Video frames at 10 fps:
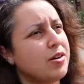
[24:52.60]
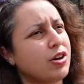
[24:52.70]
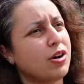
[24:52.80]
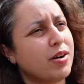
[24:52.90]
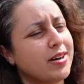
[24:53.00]

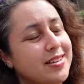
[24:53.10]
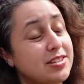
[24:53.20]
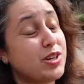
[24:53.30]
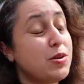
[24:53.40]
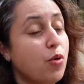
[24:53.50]
So
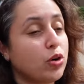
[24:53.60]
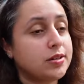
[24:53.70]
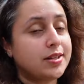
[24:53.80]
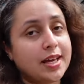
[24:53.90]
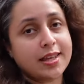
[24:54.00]
it's really
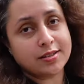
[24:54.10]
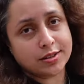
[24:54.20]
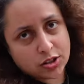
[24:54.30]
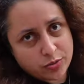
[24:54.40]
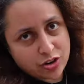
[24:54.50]
important to take that into
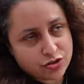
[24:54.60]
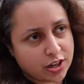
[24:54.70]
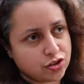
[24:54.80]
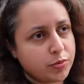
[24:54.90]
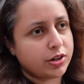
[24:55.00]
consideration
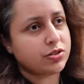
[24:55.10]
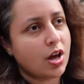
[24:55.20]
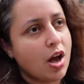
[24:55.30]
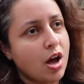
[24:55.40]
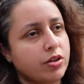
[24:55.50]
actually because
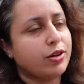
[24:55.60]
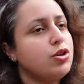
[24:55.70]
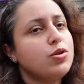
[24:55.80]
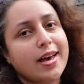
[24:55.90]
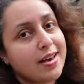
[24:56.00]
the
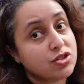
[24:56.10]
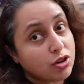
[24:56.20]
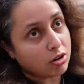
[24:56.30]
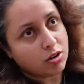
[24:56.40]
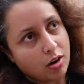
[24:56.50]
UK is
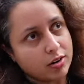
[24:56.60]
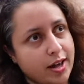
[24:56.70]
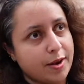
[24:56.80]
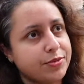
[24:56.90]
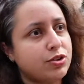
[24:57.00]
not on
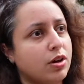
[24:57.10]
holiday.